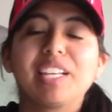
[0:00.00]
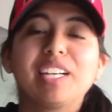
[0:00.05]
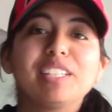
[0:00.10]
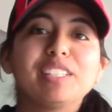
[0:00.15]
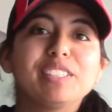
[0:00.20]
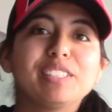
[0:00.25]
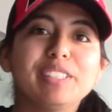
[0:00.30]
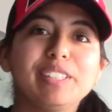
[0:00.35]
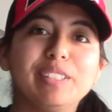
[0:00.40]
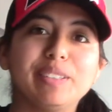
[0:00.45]

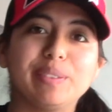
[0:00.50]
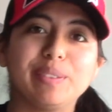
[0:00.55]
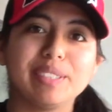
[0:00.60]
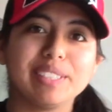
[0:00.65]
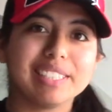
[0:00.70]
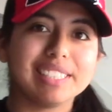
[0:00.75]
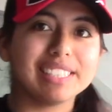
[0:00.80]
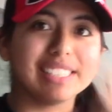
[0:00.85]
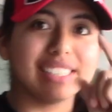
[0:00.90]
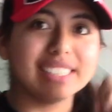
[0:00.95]
So
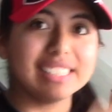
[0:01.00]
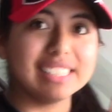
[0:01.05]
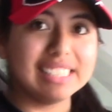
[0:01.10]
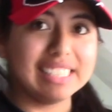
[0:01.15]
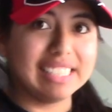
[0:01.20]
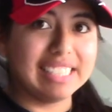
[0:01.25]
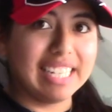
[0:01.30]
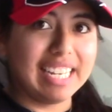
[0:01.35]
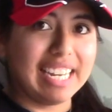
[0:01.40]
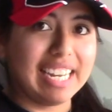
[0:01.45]

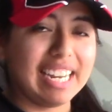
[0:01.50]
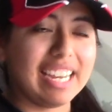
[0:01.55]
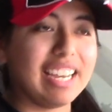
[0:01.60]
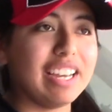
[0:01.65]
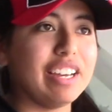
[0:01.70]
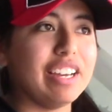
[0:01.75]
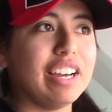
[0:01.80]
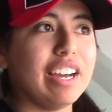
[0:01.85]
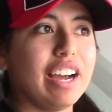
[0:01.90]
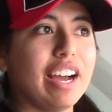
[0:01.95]
today
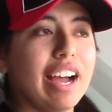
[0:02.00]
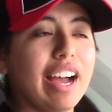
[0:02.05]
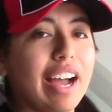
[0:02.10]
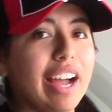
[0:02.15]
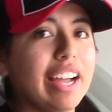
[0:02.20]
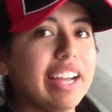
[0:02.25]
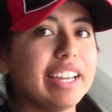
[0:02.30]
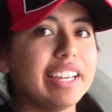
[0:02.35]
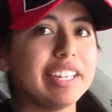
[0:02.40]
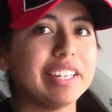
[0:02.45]

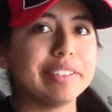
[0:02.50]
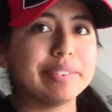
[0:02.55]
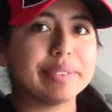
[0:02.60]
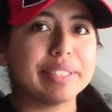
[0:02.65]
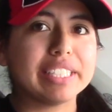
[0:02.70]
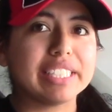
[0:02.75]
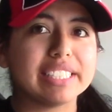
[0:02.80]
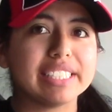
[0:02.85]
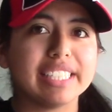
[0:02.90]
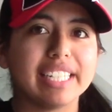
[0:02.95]
I am going
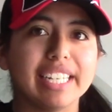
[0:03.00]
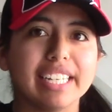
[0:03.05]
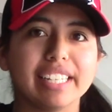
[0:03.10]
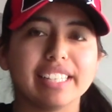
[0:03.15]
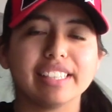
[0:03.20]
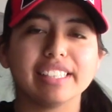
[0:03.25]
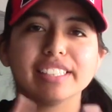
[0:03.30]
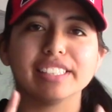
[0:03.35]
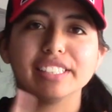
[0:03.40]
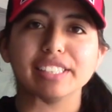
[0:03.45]
to
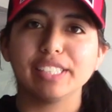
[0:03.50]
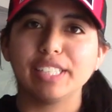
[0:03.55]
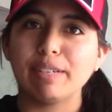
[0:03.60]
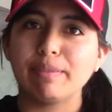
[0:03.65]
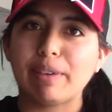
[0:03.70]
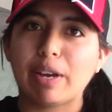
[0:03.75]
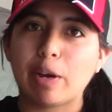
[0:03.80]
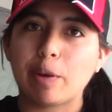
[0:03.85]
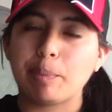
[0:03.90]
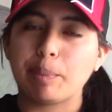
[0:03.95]
take the steering
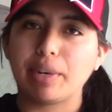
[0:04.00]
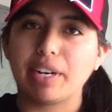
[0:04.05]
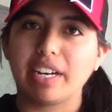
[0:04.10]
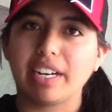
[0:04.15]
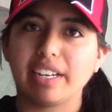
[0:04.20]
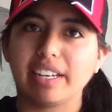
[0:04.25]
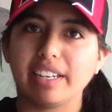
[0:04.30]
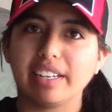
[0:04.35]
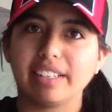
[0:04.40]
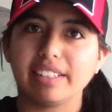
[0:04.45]
mount
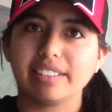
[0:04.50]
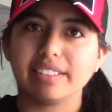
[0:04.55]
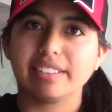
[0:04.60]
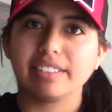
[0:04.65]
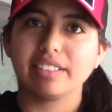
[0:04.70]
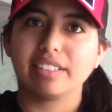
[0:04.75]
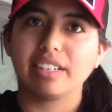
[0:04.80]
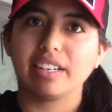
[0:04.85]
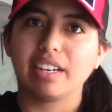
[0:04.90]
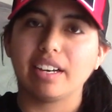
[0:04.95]
bracket
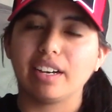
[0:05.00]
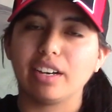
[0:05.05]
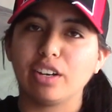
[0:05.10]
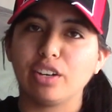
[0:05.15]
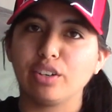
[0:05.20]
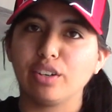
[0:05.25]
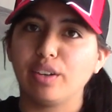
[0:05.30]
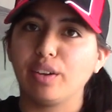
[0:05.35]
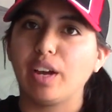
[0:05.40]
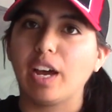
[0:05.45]

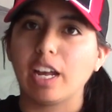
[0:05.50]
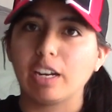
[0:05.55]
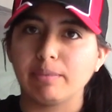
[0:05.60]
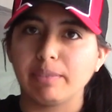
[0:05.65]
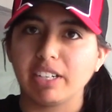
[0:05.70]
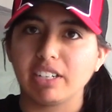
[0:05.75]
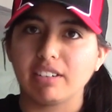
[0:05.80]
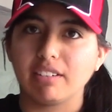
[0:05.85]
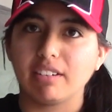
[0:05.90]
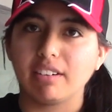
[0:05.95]
out of my
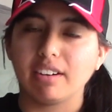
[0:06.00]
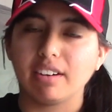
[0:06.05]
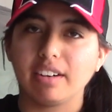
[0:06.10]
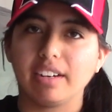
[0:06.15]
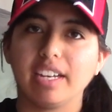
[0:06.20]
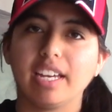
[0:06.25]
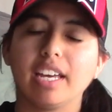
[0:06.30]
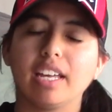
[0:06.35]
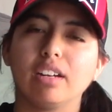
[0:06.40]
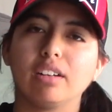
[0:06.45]
car,
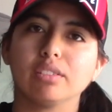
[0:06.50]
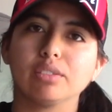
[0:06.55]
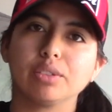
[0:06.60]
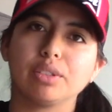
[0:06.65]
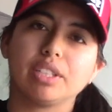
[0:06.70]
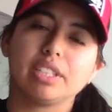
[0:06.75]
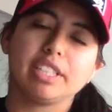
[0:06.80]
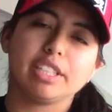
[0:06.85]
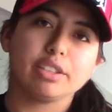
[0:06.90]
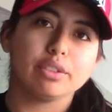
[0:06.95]
and also
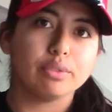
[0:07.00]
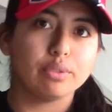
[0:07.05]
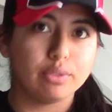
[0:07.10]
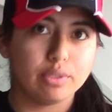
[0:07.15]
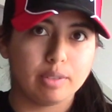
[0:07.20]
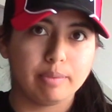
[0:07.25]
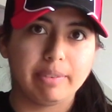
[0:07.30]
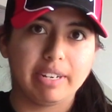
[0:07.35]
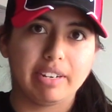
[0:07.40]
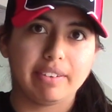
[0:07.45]
going to take the floor
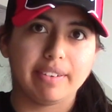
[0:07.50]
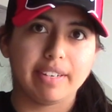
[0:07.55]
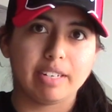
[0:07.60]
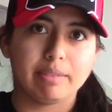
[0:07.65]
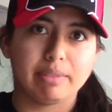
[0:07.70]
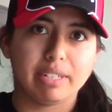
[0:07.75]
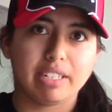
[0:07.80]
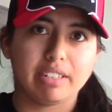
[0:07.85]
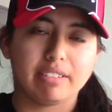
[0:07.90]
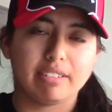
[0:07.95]
mount out of
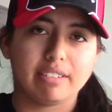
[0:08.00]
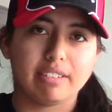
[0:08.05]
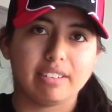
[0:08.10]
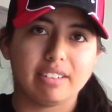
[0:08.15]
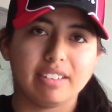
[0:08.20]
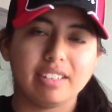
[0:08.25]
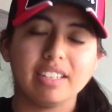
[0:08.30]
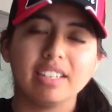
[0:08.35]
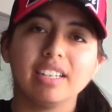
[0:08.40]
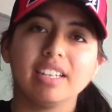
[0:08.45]
my car,
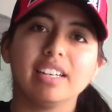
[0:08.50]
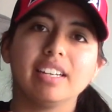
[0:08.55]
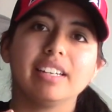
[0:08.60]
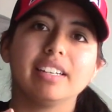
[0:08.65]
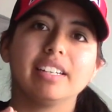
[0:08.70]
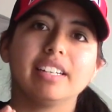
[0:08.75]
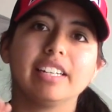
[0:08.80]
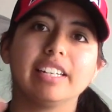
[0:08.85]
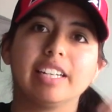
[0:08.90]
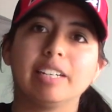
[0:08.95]

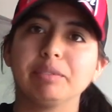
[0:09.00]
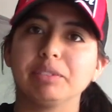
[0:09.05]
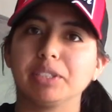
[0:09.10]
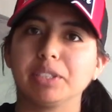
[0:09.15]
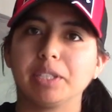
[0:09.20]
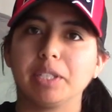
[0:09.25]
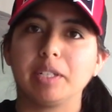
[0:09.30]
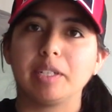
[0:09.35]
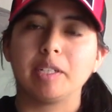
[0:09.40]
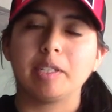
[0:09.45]
and I'm just
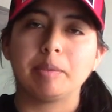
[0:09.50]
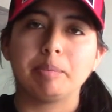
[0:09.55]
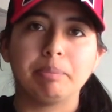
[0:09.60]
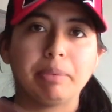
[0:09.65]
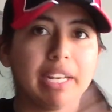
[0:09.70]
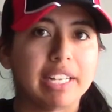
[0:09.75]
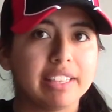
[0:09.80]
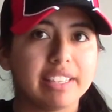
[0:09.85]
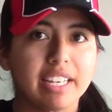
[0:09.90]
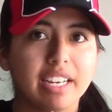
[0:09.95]
going to
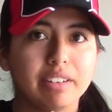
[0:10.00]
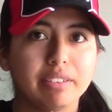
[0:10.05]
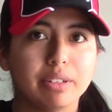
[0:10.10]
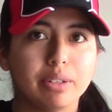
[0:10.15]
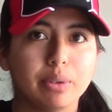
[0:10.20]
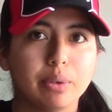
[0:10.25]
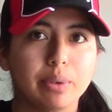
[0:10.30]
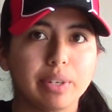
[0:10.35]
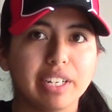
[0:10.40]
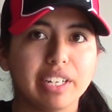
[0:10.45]
paint that real
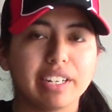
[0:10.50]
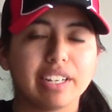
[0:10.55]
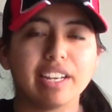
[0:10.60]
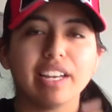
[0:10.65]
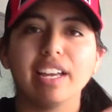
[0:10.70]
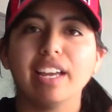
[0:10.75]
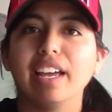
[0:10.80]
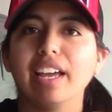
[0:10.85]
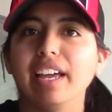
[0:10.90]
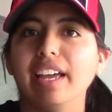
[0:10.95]
quick.
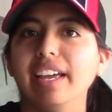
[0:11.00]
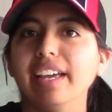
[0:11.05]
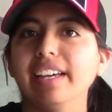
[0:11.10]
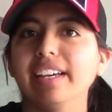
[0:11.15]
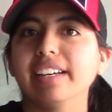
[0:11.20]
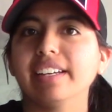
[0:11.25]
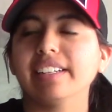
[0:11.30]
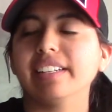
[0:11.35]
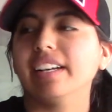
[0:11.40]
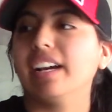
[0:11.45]

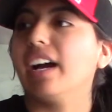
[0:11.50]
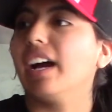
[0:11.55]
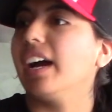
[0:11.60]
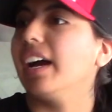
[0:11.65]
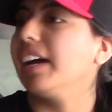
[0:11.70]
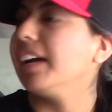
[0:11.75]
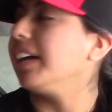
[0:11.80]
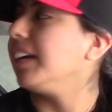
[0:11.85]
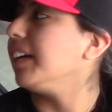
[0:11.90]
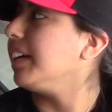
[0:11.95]
And
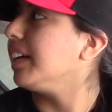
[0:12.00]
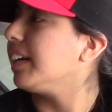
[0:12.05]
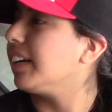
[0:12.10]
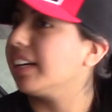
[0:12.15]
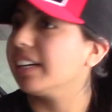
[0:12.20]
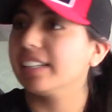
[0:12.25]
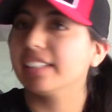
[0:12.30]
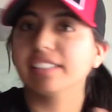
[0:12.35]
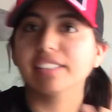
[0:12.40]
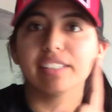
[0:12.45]
I
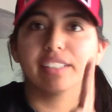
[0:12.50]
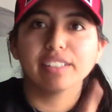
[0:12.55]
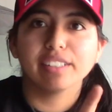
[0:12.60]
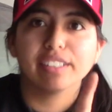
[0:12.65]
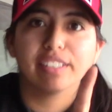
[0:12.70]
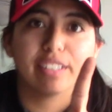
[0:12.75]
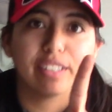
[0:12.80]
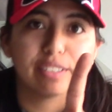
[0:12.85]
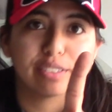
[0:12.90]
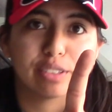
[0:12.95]

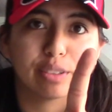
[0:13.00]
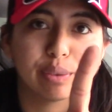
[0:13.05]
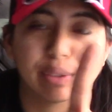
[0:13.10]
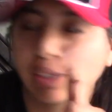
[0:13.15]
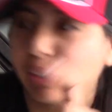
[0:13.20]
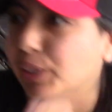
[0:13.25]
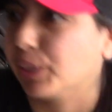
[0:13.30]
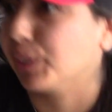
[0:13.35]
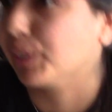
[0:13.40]
also want to show you